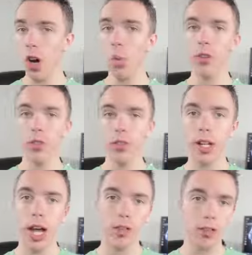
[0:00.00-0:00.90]
you're always using
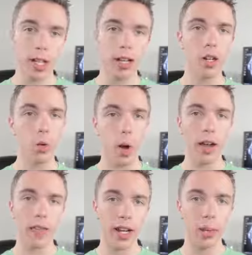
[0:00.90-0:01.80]
either data or
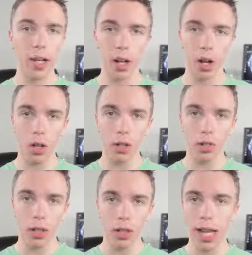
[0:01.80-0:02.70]
Wi-Fi to make
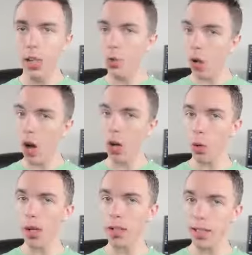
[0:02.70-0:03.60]
calls, the actual call
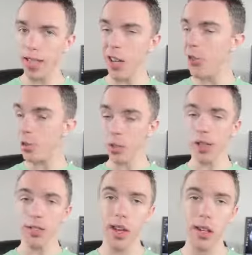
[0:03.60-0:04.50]
quality itself is really
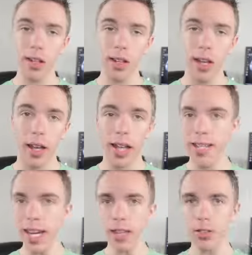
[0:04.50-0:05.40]
solid, and
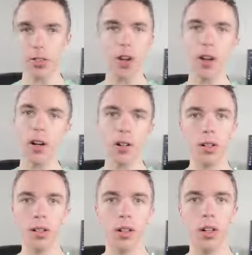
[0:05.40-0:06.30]
texts
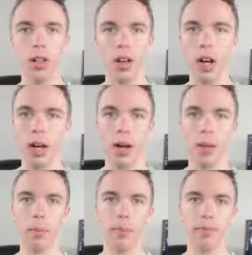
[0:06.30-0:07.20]
are,
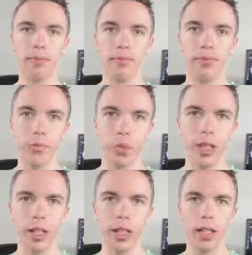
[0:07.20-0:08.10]

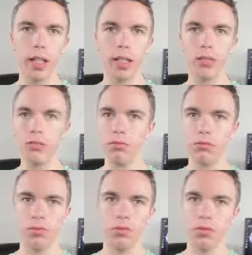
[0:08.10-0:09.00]
really
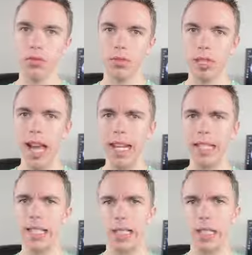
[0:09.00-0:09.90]

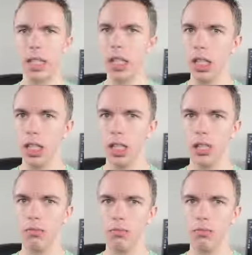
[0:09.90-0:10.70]
texty.